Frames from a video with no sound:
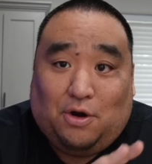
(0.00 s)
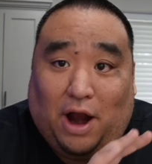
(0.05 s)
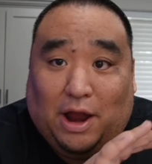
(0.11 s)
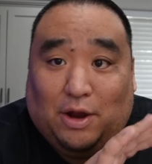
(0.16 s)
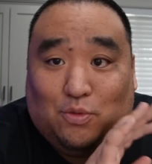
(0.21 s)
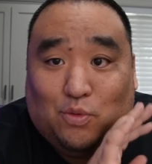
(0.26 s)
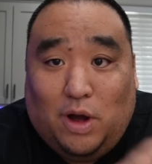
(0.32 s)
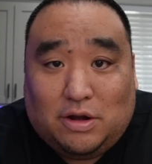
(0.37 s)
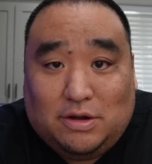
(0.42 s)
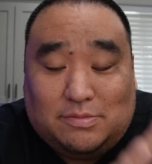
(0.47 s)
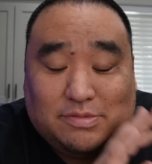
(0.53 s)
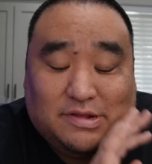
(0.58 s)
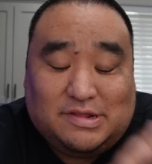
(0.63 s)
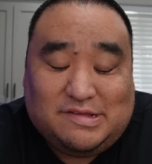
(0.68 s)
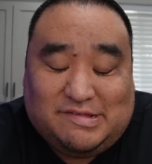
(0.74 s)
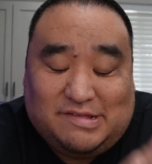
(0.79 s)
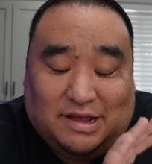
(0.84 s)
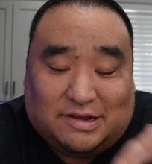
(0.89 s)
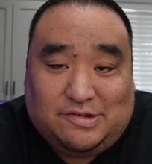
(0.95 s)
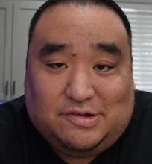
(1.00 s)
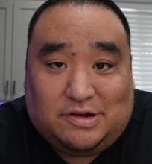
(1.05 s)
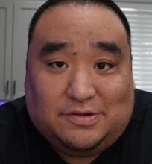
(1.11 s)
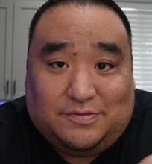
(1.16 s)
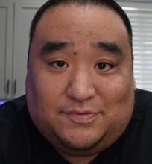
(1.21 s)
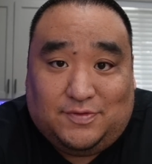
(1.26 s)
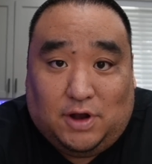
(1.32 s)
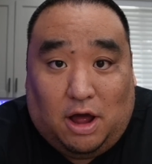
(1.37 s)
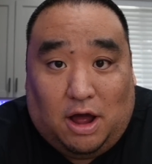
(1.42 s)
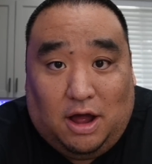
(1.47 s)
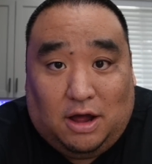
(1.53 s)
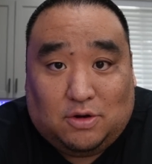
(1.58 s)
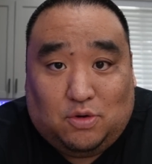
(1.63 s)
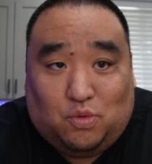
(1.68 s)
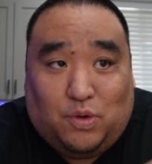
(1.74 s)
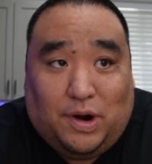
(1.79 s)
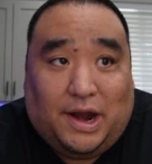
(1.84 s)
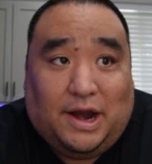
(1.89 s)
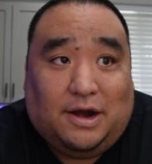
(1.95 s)
right, welcome to the section of the
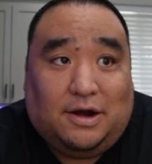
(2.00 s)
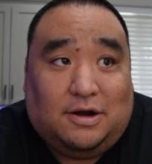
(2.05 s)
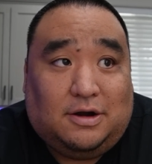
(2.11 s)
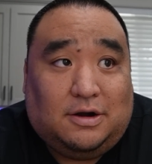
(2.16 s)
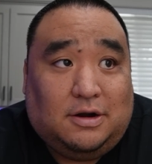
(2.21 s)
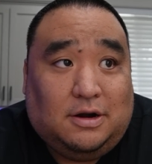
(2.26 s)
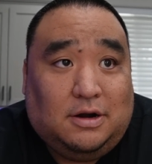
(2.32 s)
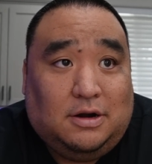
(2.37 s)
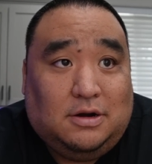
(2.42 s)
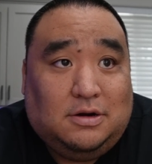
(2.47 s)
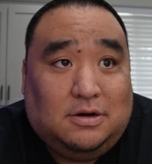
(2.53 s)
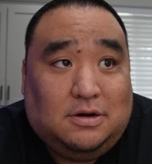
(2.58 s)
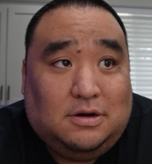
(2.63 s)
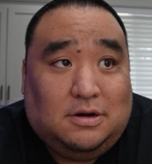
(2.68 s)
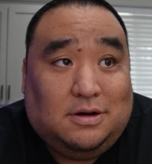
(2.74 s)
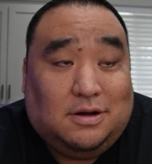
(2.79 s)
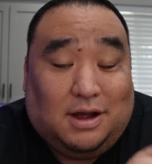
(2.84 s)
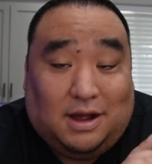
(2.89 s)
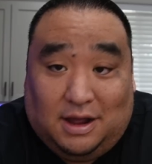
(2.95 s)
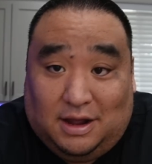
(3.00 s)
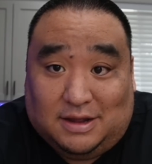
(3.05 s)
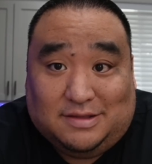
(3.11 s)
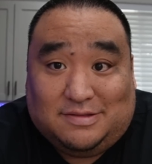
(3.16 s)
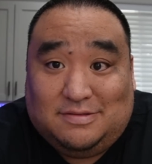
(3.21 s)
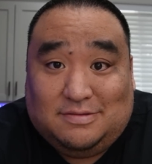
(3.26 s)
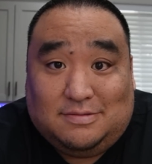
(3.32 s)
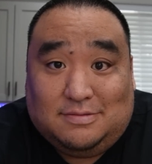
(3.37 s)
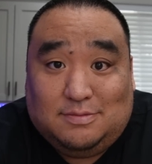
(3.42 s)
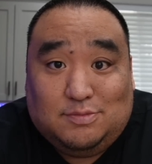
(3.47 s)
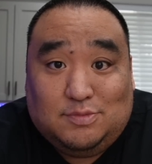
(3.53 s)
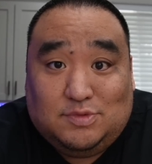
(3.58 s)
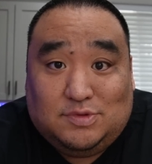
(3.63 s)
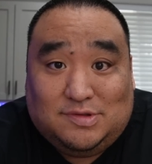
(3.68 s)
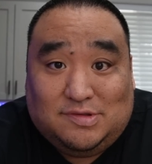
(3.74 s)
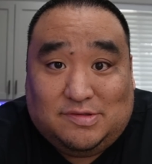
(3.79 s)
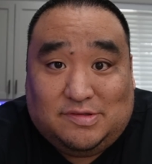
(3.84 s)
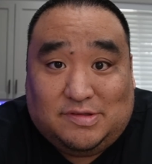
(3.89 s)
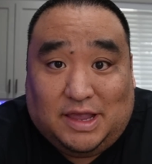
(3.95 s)
vlog where I
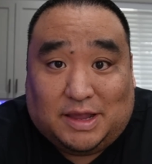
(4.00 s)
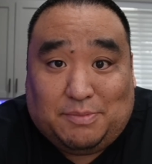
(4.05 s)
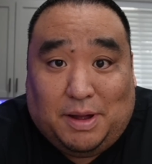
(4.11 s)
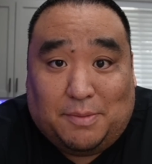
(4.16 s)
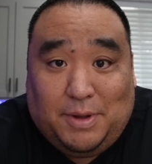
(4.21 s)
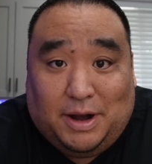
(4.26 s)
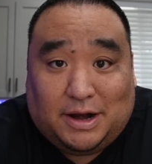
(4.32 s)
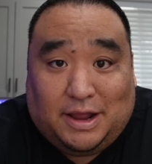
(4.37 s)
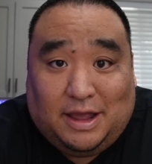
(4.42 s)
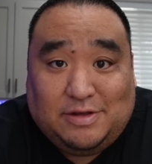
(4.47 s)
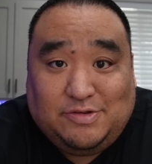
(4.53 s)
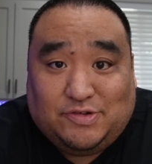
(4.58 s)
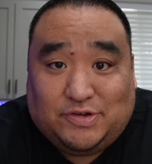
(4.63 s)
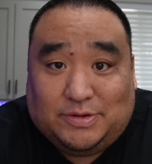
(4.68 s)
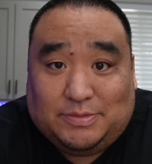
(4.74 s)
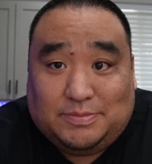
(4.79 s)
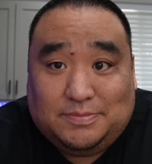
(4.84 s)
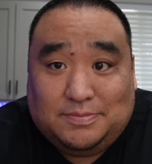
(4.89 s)
take my medication.